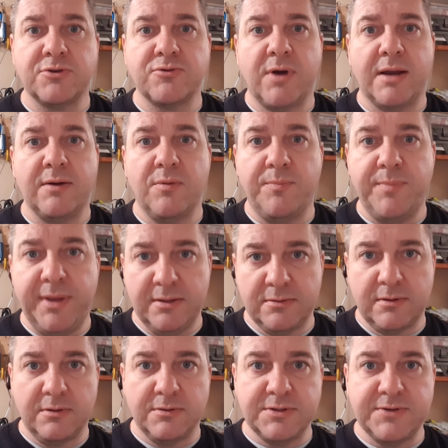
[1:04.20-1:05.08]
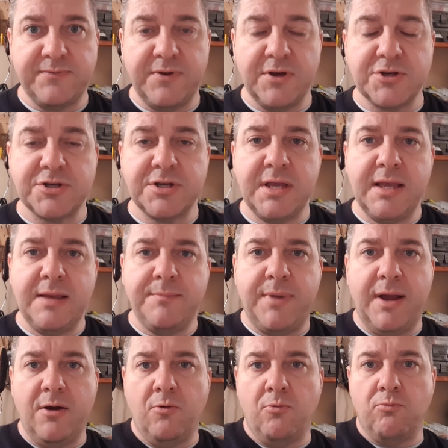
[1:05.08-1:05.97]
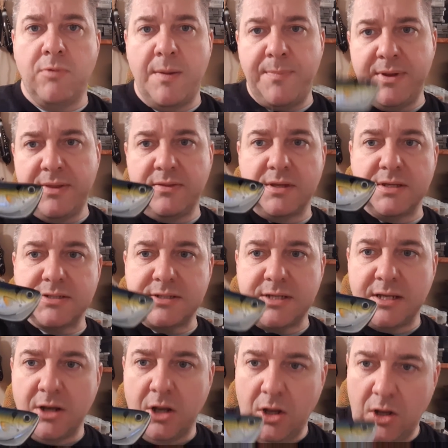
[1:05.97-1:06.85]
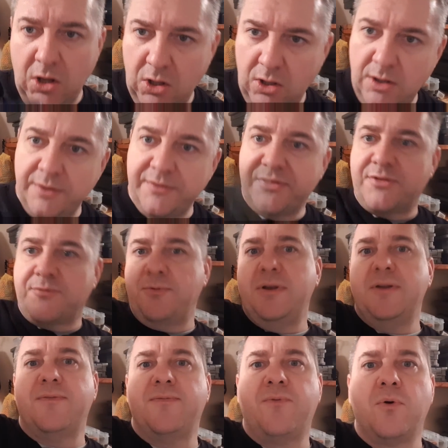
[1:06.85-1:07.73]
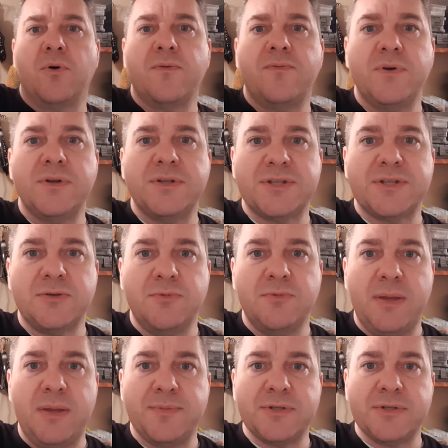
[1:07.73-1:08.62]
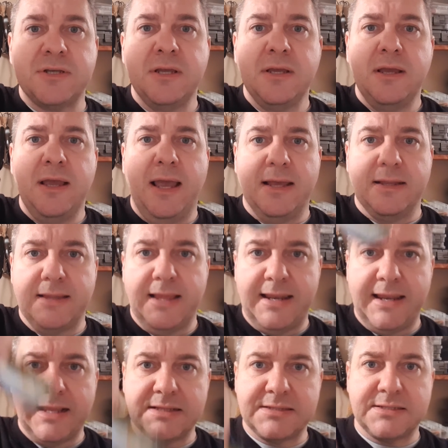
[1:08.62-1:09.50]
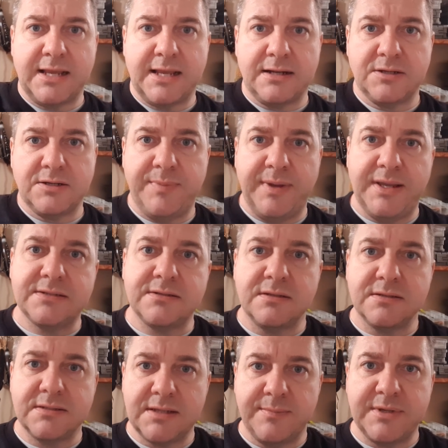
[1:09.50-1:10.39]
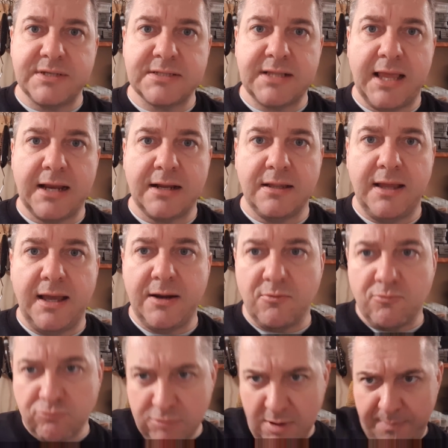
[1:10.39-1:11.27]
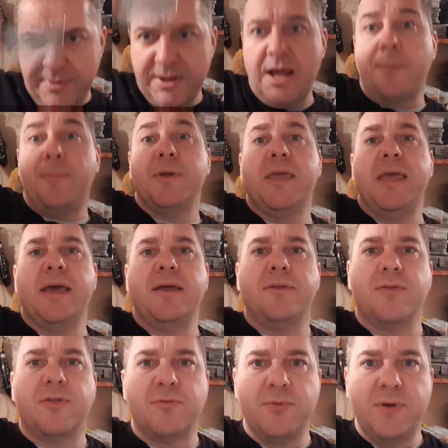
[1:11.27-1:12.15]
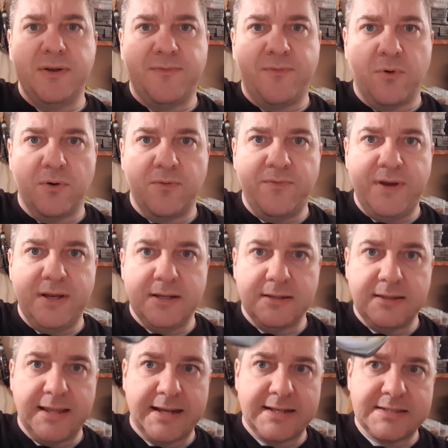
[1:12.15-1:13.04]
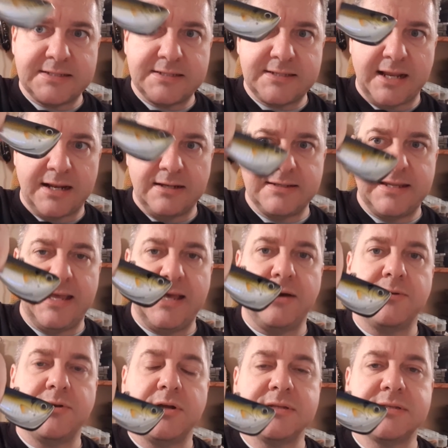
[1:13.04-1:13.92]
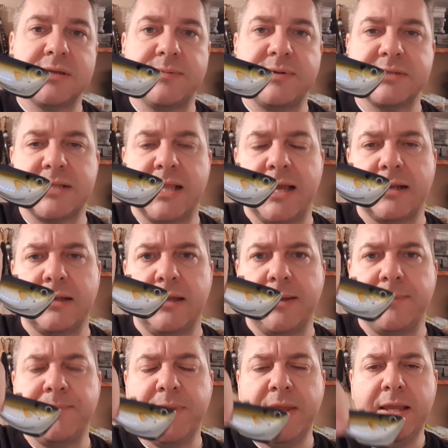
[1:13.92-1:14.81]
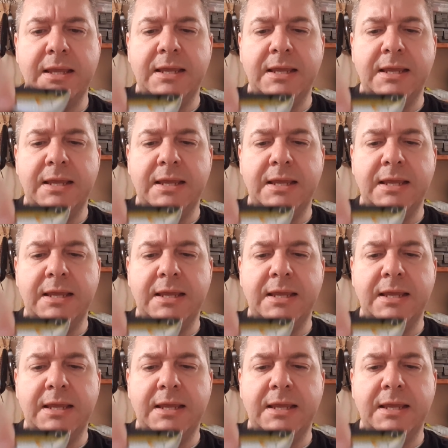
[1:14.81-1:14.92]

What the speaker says: can try to appeal to those fish by ripping this in long 3 to 4 foot sweeps and letting it settle to base on semi-slack line. Rip it up again 3 to 4 feet and let it settle down on semi-slack line.